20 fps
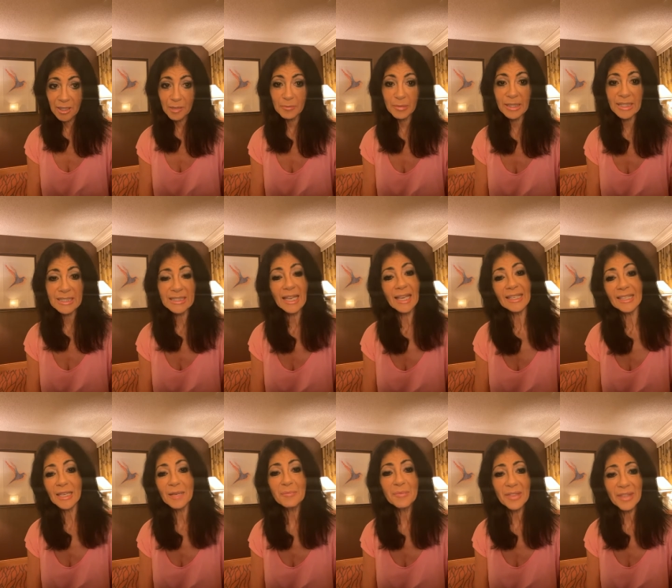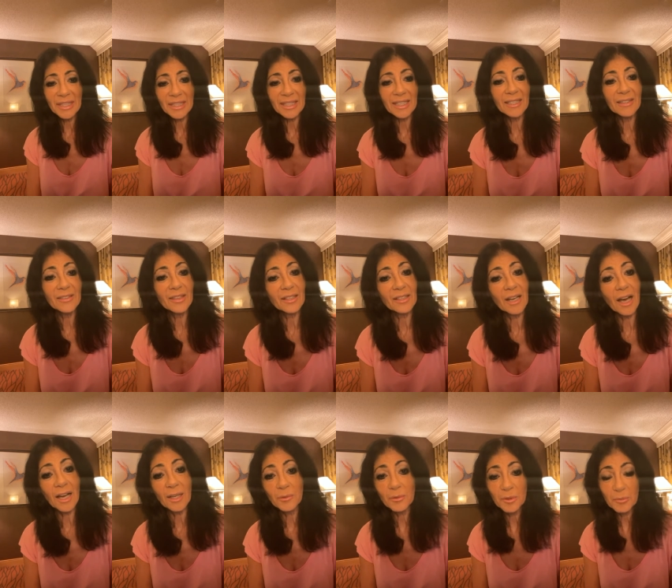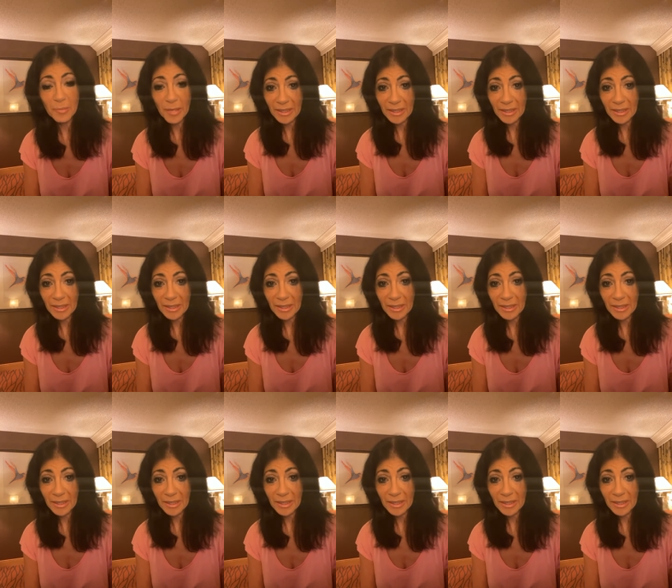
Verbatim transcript: because I kept thinking that God would